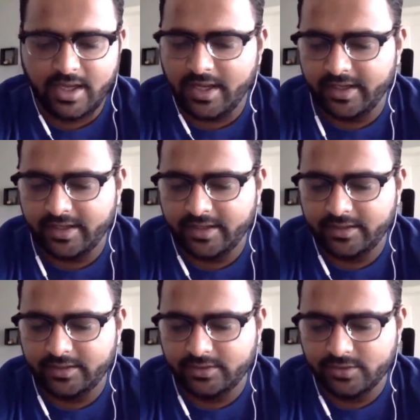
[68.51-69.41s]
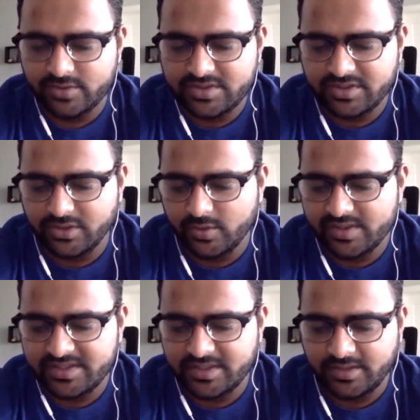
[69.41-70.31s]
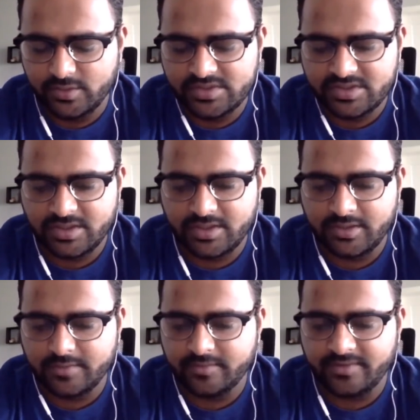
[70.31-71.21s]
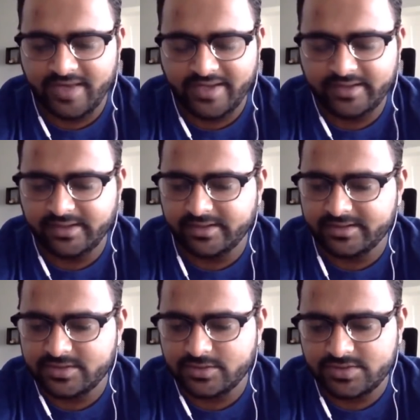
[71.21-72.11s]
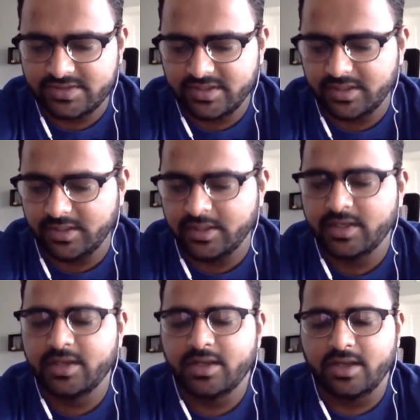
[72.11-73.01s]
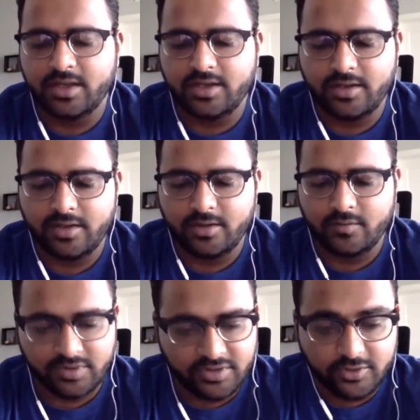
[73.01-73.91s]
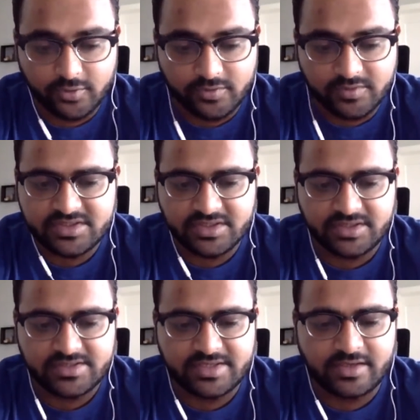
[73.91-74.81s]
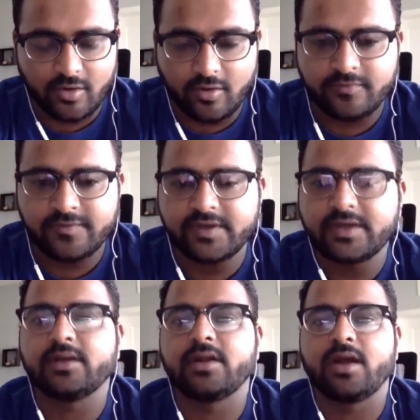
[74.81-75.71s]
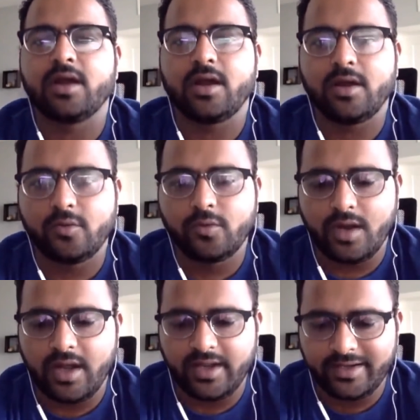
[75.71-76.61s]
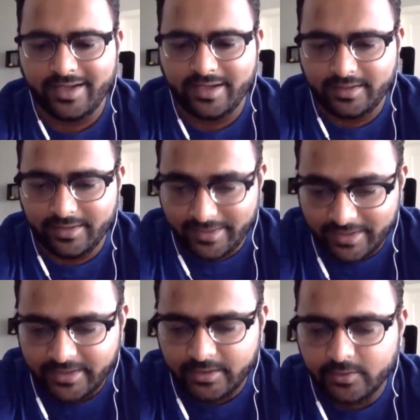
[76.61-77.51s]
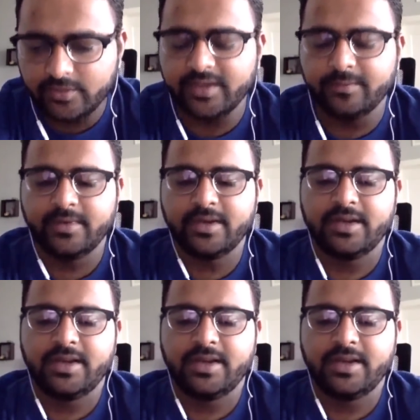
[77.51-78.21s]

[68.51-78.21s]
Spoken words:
I used USA News rankings to see what the universities can offer, how I can get into them.